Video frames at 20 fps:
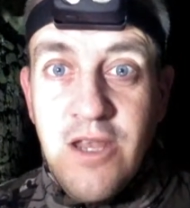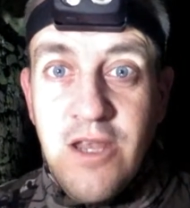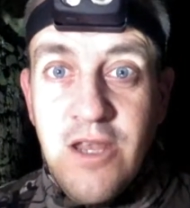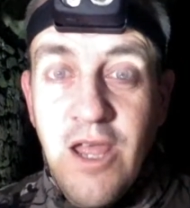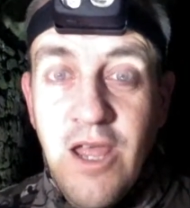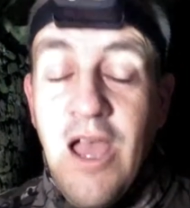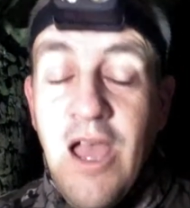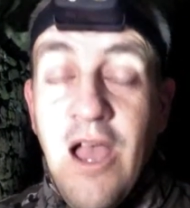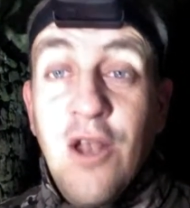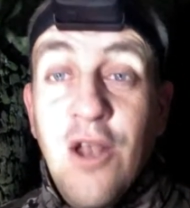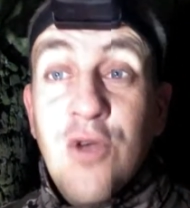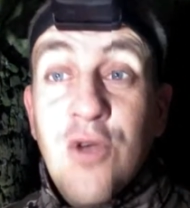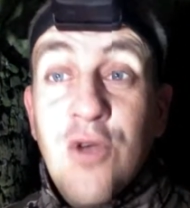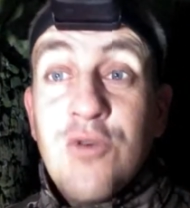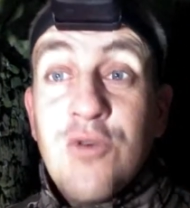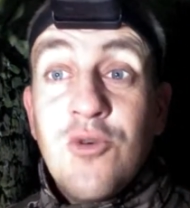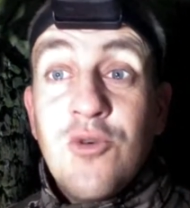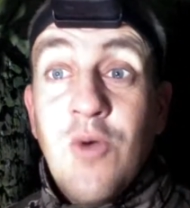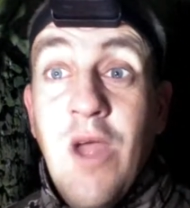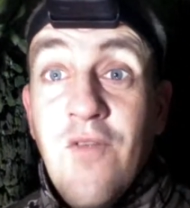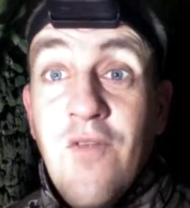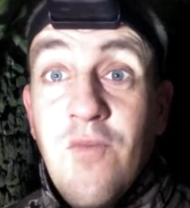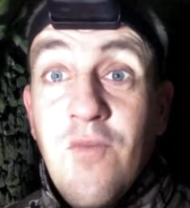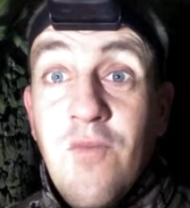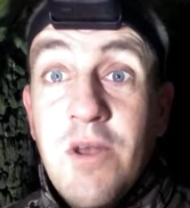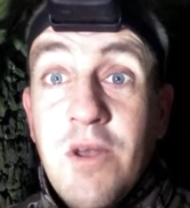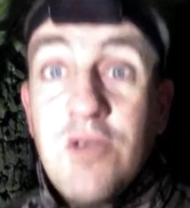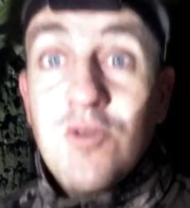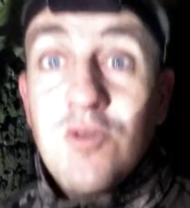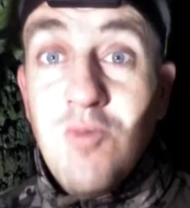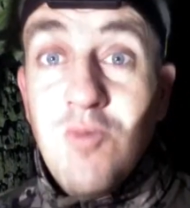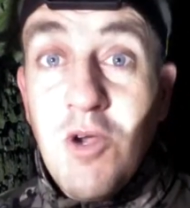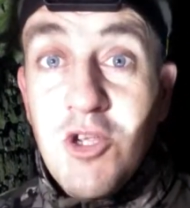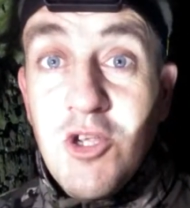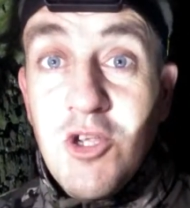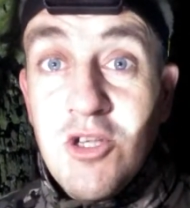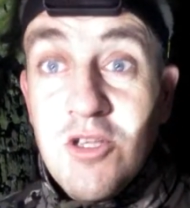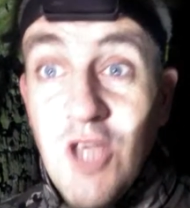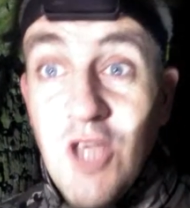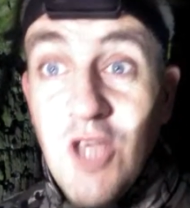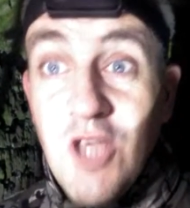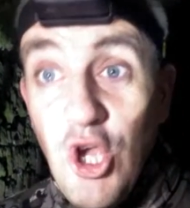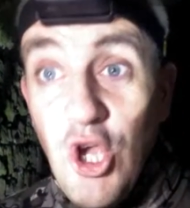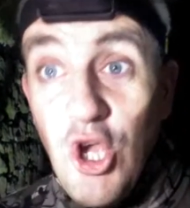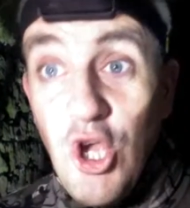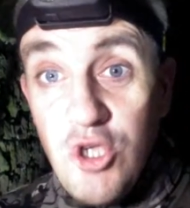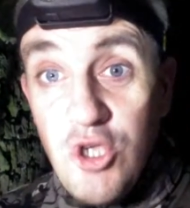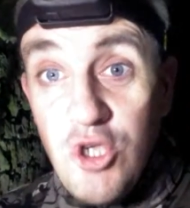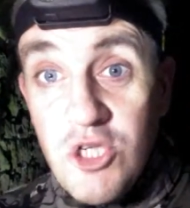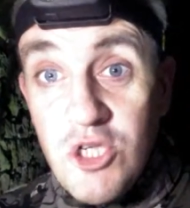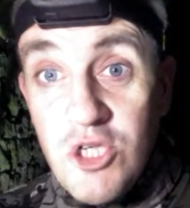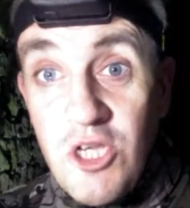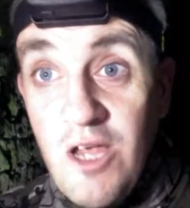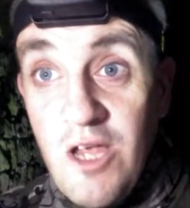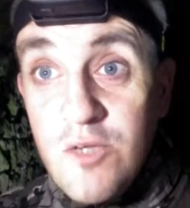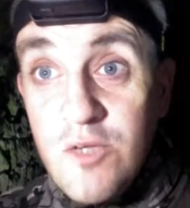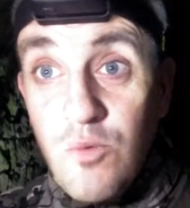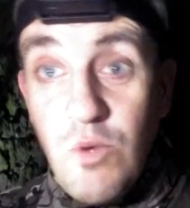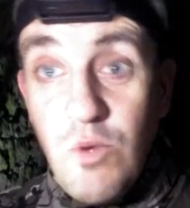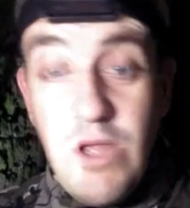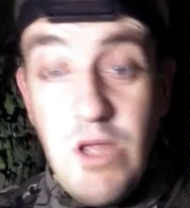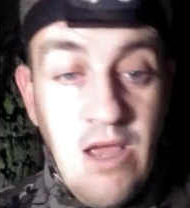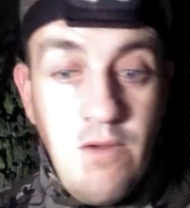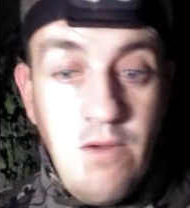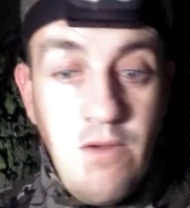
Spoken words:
Hello to everybody who's watching us. So tonight we have